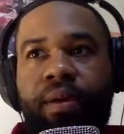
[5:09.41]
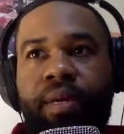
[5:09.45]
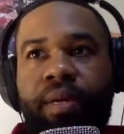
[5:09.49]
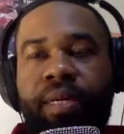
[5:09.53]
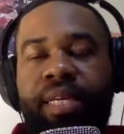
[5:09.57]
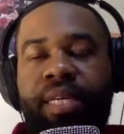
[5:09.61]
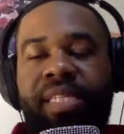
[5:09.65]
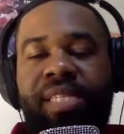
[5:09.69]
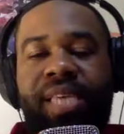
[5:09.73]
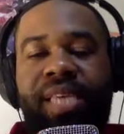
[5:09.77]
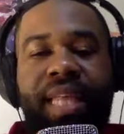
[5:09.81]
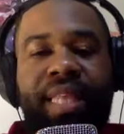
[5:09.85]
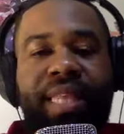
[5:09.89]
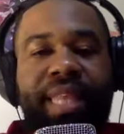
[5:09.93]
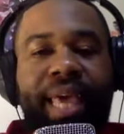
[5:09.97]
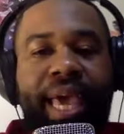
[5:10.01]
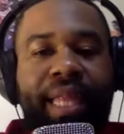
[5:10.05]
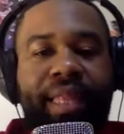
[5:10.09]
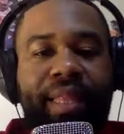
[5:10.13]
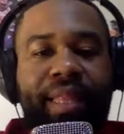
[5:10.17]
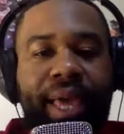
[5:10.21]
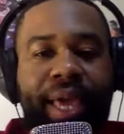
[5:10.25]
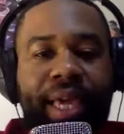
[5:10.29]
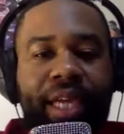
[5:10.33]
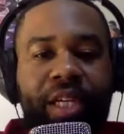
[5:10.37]
he's at
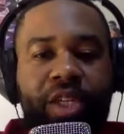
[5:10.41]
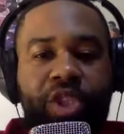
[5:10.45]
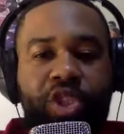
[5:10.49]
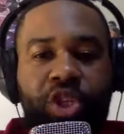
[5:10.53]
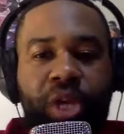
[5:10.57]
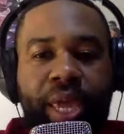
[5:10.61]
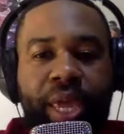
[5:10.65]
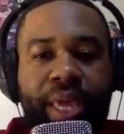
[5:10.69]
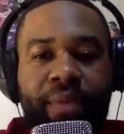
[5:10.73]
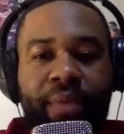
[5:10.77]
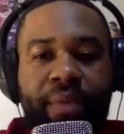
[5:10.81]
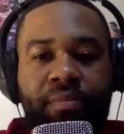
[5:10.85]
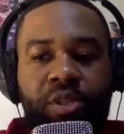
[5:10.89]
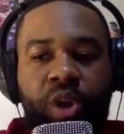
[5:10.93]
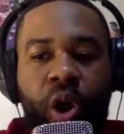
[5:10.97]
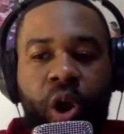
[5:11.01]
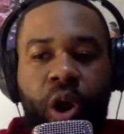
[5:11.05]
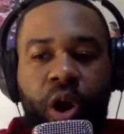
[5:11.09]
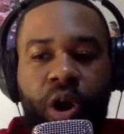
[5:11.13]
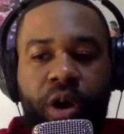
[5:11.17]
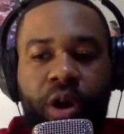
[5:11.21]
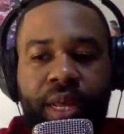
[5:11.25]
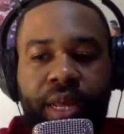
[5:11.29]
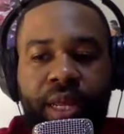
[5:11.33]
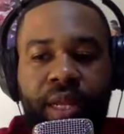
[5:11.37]
that like James
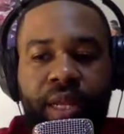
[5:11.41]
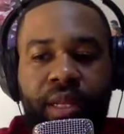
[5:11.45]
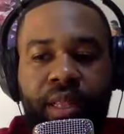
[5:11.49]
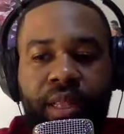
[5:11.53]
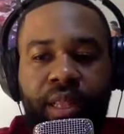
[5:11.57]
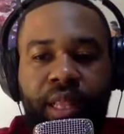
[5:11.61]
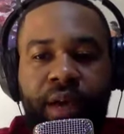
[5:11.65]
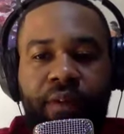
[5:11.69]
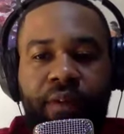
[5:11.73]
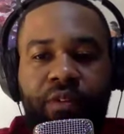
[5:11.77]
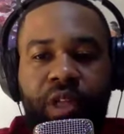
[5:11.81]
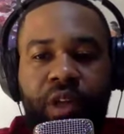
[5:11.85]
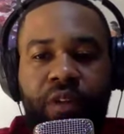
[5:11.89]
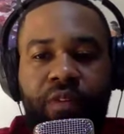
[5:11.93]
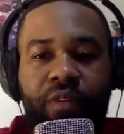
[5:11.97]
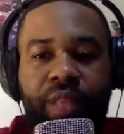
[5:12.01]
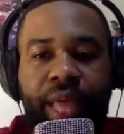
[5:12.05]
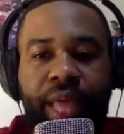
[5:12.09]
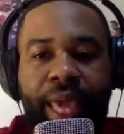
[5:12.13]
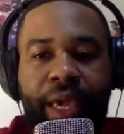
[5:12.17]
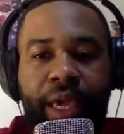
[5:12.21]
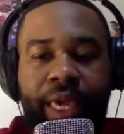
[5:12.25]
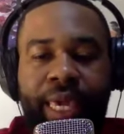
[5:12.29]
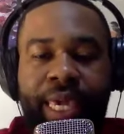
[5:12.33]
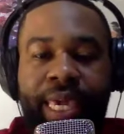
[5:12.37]
Harden level of
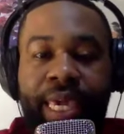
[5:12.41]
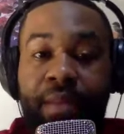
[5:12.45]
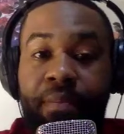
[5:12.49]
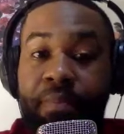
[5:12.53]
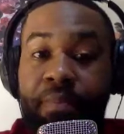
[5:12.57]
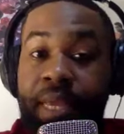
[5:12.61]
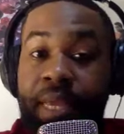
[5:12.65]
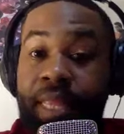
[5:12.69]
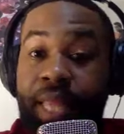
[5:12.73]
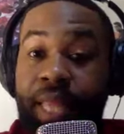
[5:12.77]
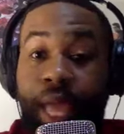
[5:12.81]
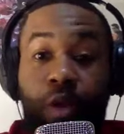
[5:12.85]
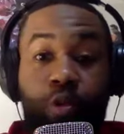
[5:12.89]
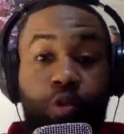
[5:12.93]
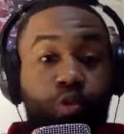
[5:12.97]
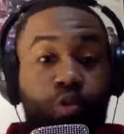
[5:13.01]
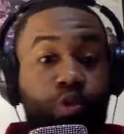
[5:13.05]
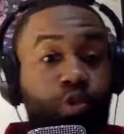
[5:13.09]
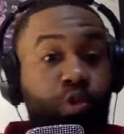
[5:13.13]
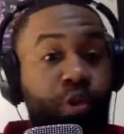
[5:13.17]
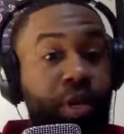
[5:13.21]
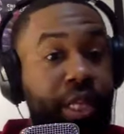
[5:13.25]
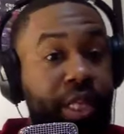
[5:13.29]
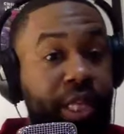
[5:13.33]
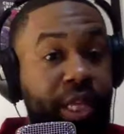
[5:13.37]
like he could be like
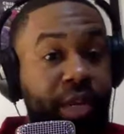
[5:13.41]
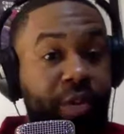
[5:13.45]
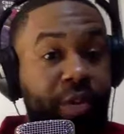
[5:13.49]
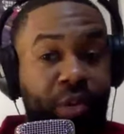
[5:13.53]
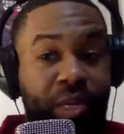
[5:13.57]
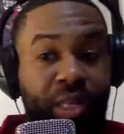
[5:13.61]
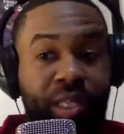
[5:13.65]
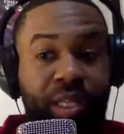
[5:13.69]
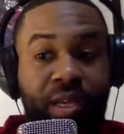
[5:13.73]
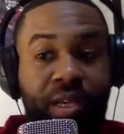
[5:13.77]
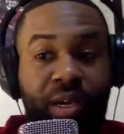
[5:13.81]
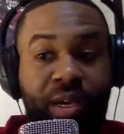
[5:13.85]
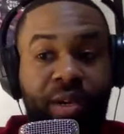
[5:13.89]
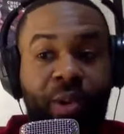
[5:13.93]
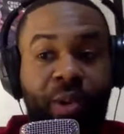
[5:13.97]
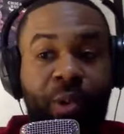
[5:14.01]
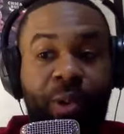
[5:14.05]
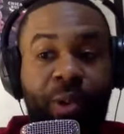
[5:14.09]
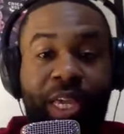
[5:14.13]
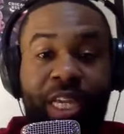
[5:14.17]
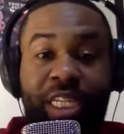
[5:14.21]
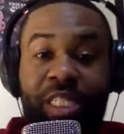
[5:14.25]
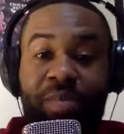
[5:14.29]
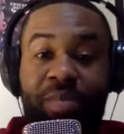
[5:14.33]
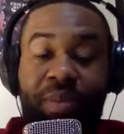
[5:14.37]
really really good,
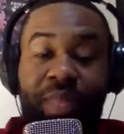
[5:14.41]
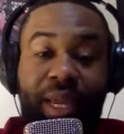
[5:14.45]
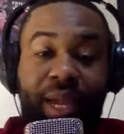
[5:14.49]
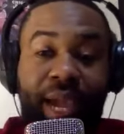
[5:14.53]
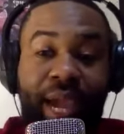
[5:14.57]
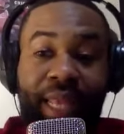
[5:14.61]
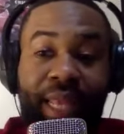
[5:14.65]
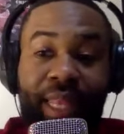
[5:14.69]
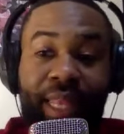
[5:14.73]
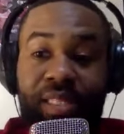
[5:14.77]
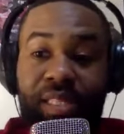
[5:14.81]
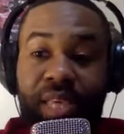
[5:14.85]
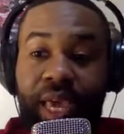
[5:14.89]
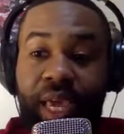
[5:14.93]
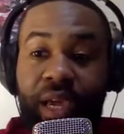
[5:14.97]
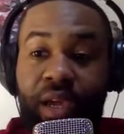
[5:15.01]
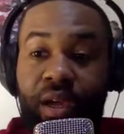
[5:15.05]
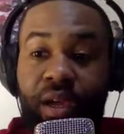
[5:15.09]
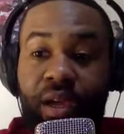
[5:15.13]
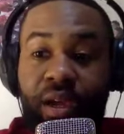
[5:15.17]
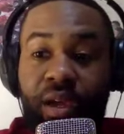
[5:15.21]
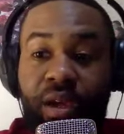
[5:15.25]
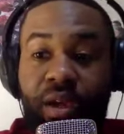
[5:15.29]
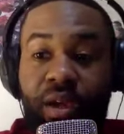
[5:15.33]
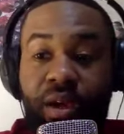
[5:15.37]
or he could just be that guy that's like,
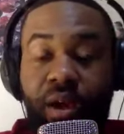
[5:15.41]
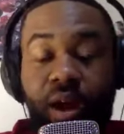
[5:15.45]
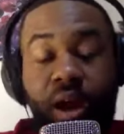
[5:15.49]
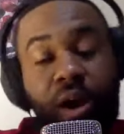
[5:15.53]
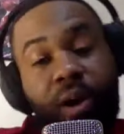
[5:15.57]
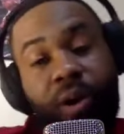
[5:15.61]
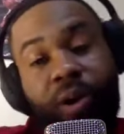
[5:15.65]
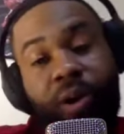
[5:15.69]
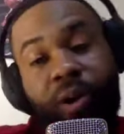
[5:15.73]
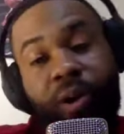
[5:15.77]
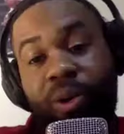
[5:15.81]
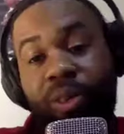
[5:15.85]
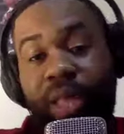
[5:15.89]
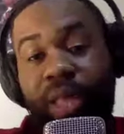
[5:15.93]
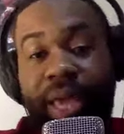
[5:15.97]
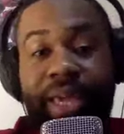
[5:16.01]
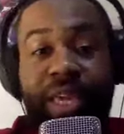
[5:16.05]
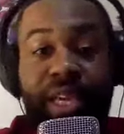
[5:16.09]
oh,